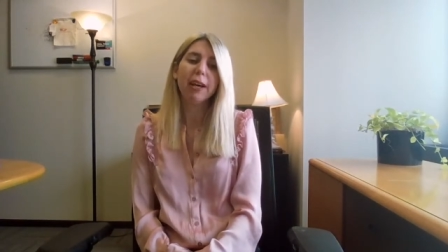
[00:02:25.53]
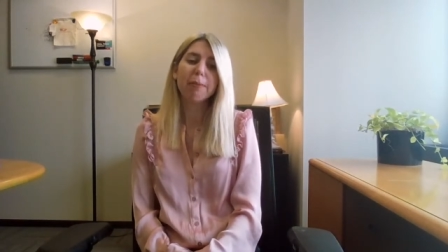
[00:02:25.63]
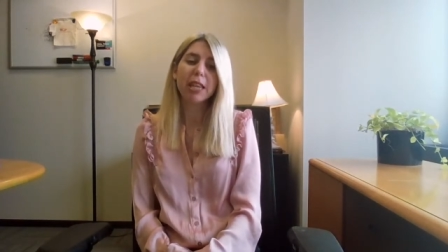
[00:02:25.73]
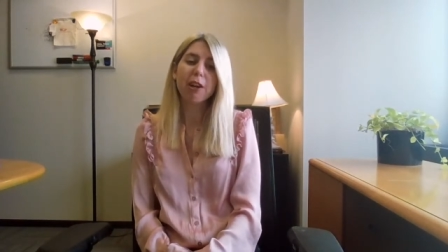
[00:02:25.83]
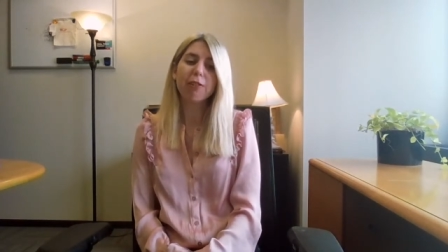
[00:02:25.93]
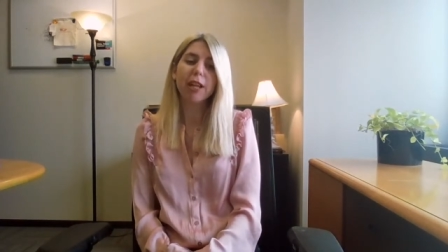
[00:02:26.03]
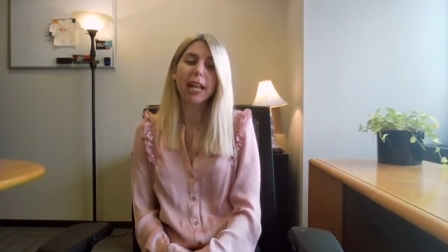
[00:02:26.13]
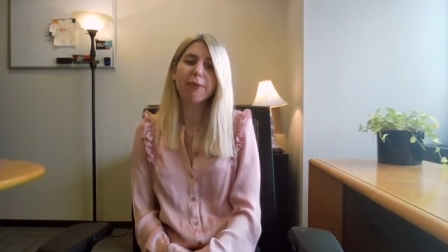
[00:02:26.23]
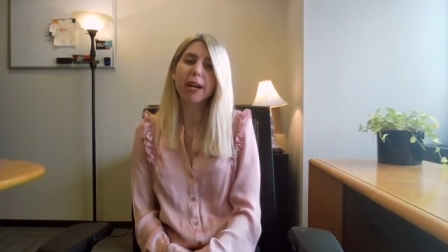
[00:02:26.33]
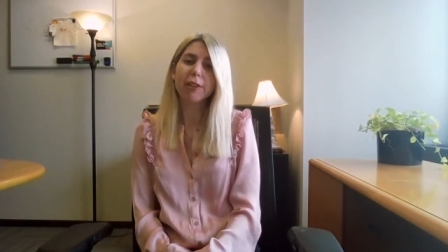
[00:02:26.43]
But there are a
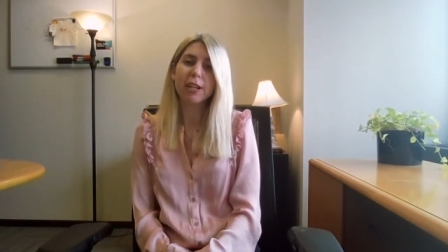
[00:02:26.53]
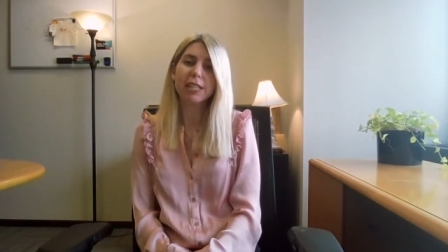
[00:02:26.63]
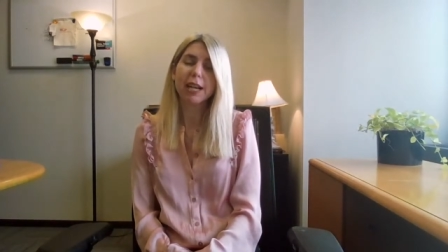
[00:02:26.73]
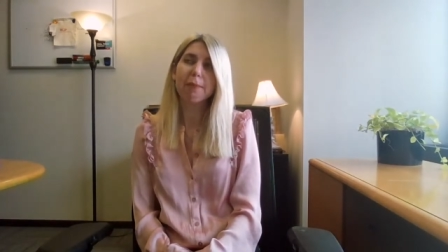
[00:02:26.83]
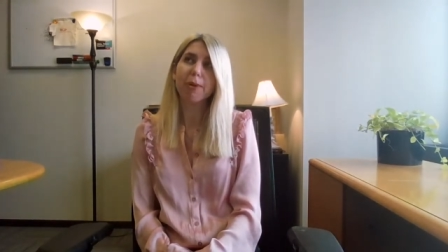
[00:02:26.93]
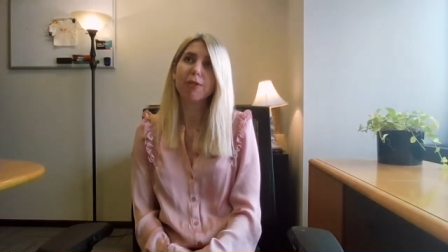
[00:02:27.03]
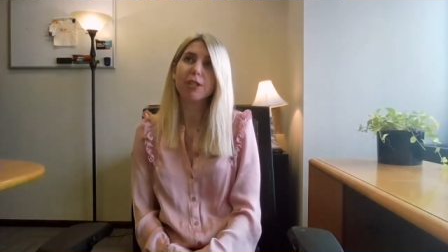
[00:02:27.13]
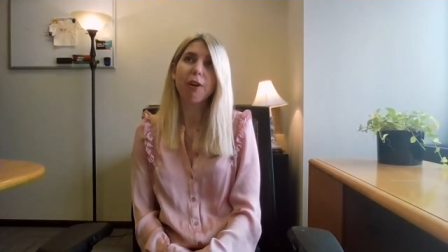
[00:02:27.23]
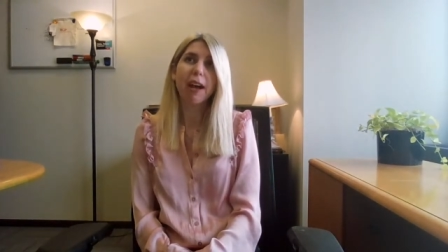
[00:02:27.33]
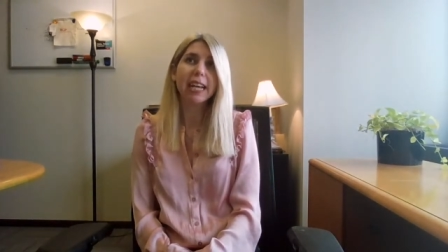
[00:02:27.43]
lot of other
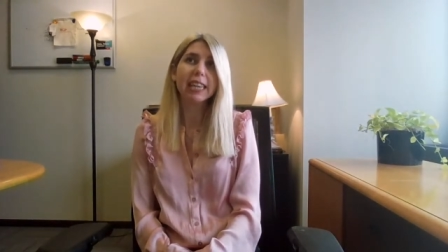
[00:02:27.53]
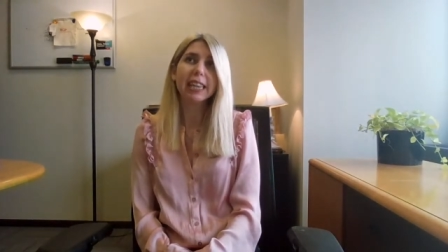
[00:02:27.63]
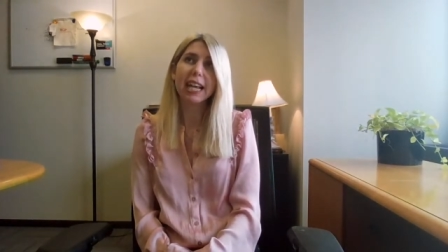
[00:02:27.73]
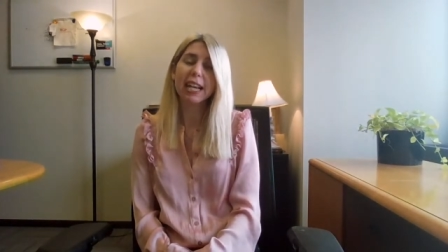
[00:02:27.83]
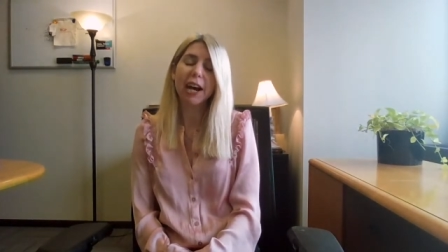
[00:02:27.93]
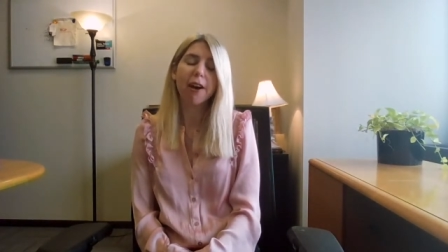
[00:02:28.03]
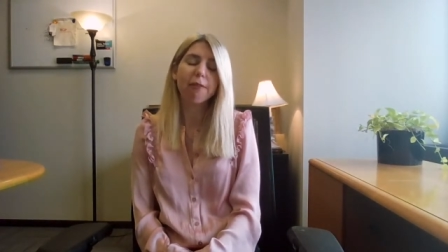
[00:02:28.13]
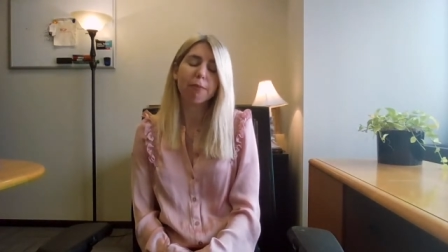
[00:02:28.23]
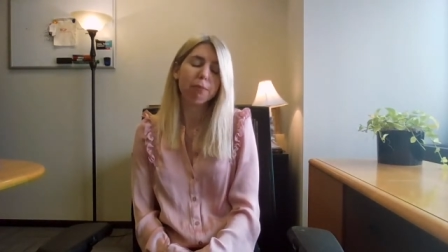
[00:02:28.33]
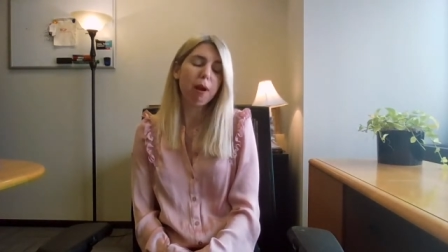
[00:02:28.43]
examples. You know, I can think
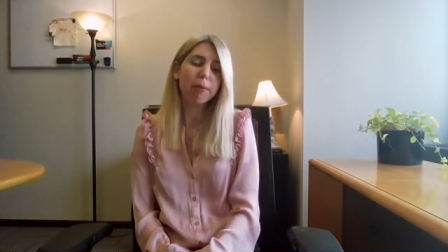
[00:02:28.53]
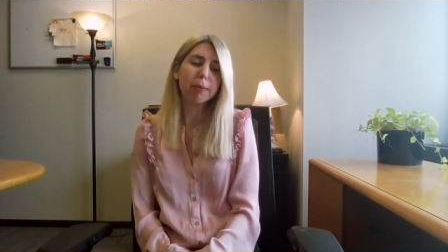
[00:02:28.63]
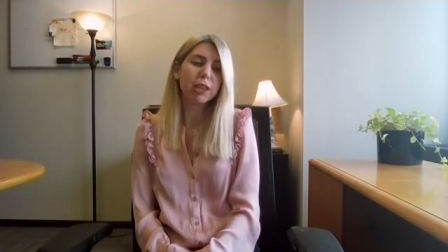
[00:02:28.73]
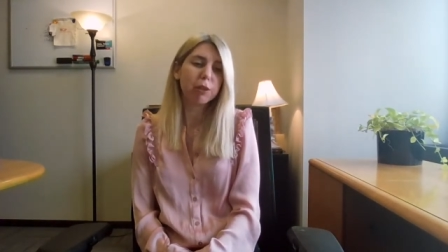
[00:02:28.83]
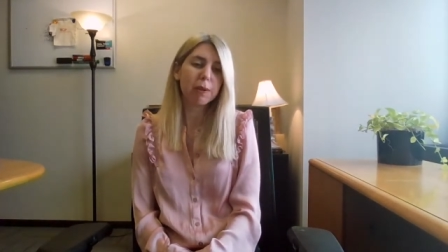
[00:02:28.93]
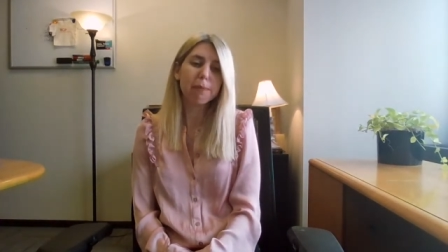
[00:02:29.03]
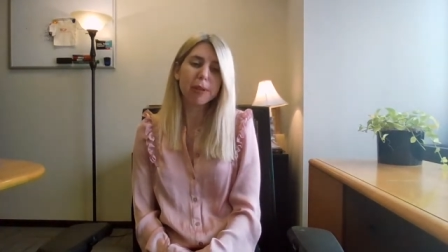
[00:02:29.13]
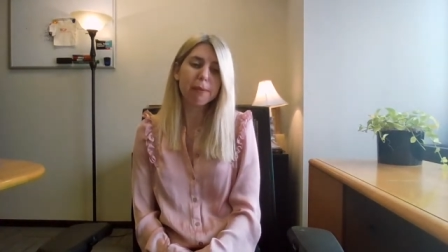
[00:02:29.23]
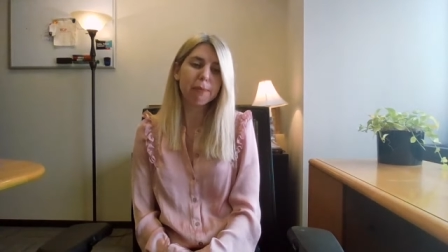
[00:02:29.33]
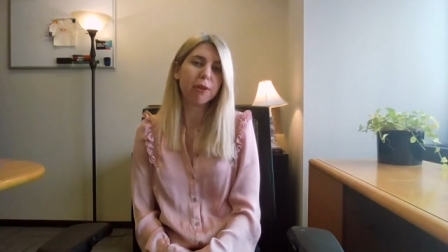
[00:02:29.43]
of probably three
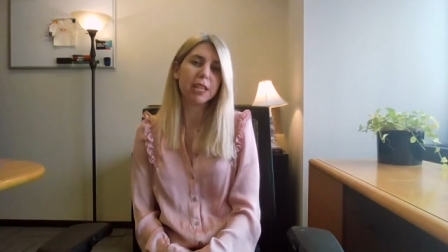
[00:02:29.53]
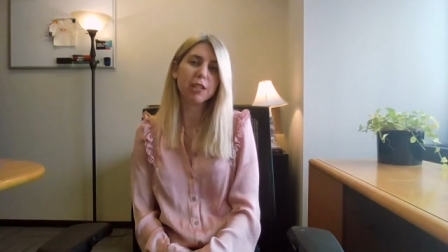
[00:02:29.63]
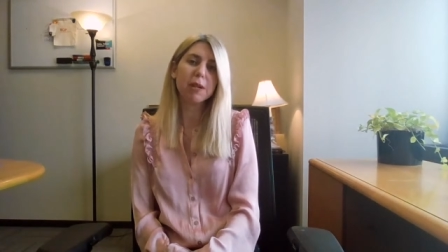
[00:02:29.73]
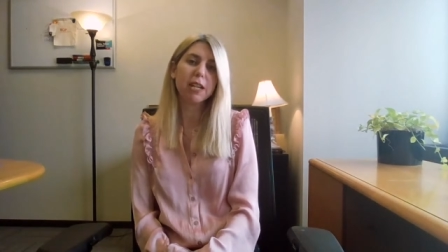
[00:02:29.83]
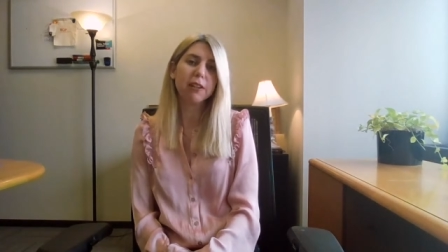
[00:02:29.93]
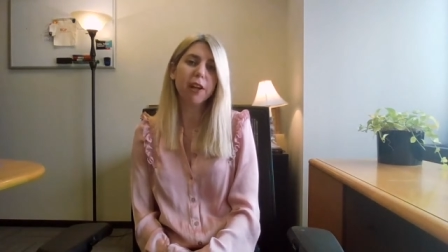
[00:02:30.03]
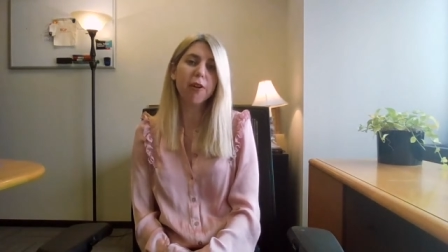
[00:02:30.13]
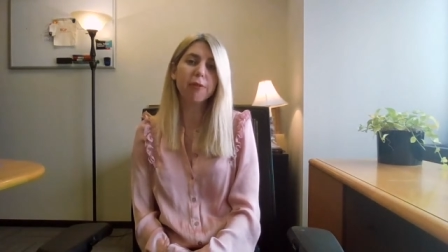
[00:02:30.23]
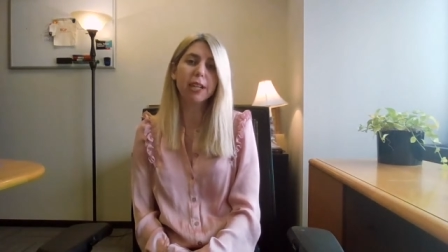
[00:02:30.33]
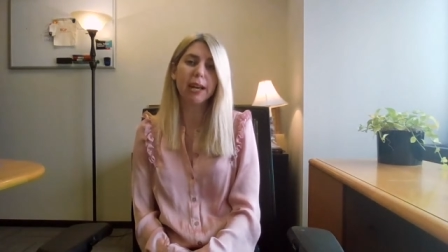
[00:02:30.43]
people this week
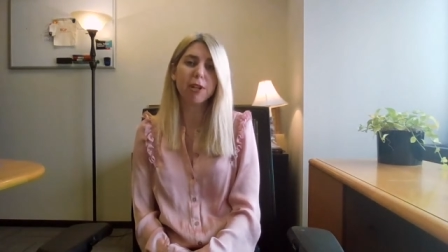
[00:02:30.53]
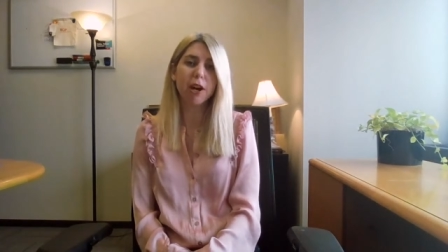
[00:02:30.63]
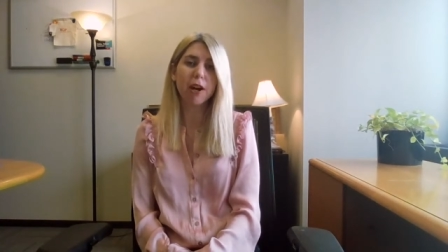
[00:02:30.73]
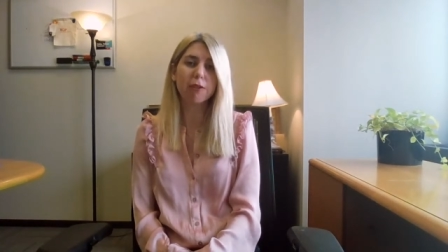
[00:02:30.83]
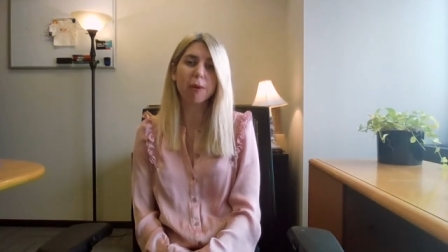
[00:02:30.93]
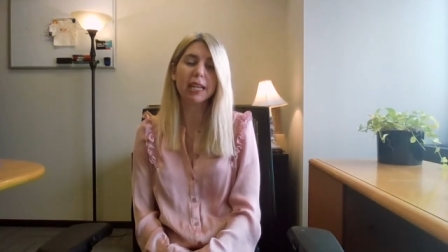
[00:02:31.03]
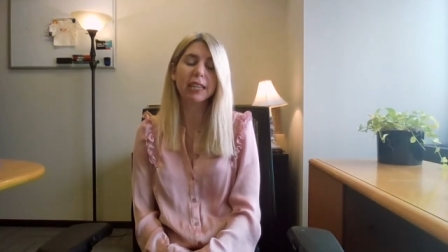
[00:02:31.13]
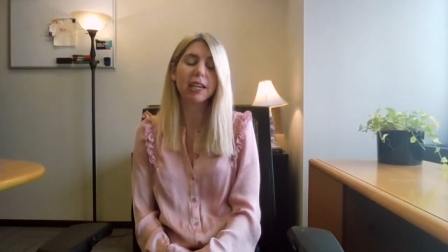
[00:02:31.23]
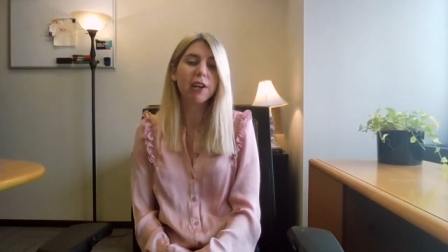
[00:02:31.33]
alone that I've talked with